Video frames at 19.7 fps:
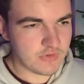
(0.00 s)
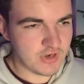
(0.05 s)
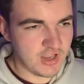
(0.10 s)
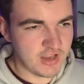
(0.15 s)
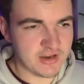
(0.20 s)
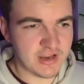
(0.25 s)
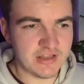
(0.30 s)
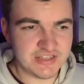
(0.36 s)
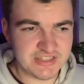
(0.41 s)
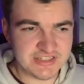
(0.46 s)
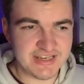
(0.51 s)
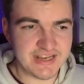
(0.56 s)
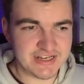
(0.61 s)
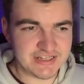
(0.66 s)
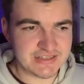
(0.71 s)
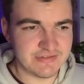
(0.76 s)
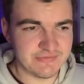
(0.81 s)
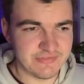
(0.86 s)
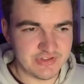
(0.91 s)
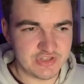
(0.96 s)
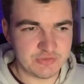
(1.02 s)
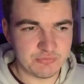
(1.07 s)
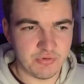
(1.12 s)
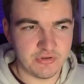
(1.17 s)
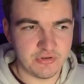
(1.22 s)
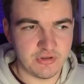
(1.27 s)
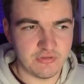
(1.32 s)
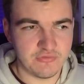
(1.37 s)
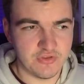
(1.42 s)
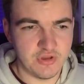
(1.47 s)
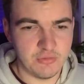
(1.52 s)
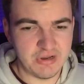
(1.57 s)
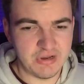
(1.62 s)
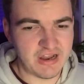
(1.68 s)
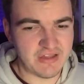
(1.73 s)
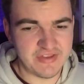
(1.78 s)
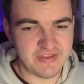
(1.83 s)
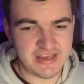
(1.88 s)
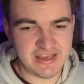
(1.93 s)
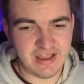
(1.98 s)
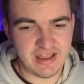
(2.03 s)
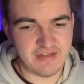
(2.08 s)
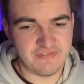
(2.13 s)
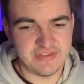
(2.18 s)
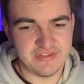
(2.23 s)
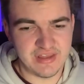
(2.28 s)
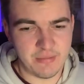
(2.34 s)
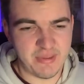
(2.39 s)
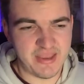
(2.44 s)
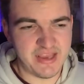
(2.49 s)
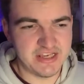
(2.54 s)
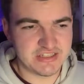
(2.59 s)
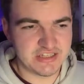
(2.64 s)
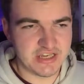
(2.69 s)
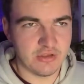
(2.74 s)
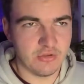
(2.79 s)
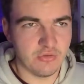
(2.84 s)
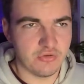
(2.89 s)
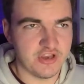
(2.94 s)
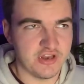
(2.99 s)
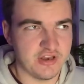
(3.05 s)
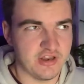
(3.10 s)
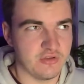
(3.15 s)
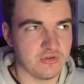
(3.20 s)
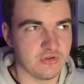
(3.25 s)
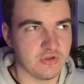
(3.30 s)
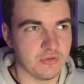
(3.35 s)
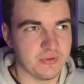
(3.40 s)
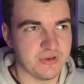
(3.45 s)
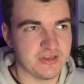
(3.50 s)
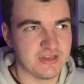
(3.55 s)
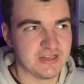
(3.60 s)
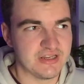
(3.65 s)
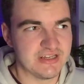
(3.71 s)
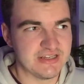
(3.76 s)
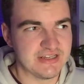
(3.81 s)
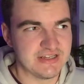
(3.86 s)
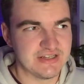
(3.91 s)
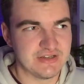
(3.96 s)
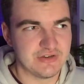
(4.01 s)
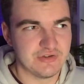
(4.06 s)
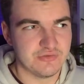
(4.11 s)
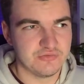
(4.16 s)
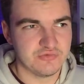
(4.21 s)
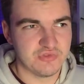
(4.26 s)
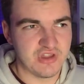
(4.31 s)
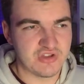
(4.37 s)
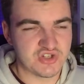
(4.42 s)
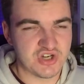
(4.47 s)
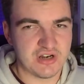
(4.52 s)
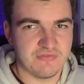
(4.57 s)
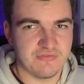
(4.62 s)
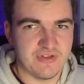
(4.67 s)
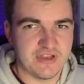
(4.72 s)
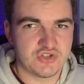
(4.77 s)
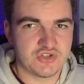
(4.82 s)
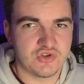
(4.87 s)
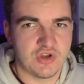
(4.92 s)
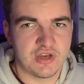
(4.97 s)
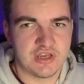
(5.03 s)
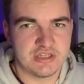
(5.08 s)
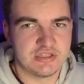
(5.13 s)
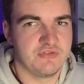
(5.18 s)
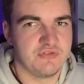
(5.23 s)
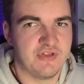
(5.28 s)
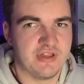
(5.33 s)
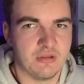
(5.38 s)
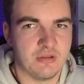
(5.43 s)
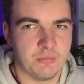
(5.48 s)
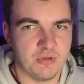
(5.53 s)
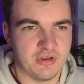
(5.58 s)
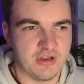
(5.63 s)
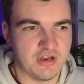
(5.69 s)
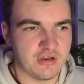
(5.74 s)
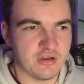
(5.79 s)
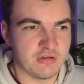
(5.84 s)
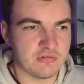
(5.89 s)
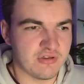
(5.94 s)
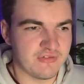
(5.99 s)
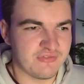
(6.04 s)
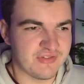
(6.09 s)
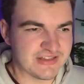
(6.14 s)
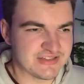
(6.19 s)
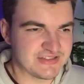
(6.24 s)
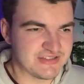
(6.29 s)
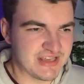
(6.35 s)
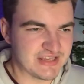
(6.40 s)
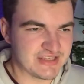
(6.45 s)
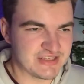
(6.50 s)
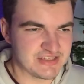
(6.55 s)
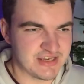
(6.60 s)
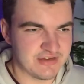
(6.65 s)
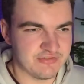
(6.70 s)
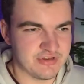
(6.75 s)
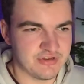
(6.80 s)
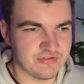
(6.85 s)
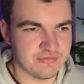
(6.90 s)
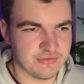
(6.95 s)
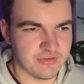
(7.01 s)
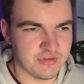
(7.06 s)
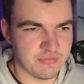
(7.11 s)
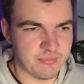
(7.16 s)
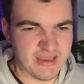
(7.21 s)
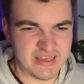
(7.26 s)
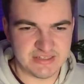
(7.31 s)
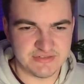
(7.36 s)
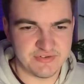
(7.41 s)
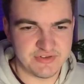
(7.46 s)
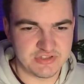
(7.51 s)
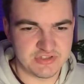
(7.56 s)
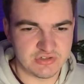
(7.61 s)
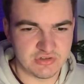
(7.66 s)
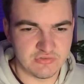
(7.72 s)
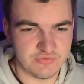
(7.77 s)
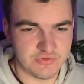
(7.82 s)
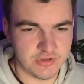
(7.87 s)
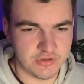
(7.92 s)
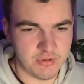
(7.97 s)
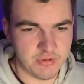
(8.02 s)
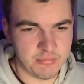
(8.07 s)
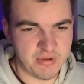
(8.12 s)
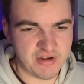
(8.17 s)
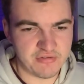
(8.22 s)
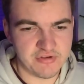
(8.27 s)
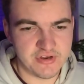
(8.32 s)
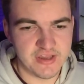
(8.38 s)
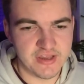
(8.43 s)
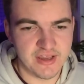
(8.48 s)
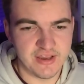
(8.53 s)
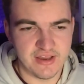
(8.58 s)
I can see Aston Villa's point of view, but I think they're basically looking at it and going, they're trying to fast track his development. I don't know if that's necessarily the best thing to do for Louis Barry.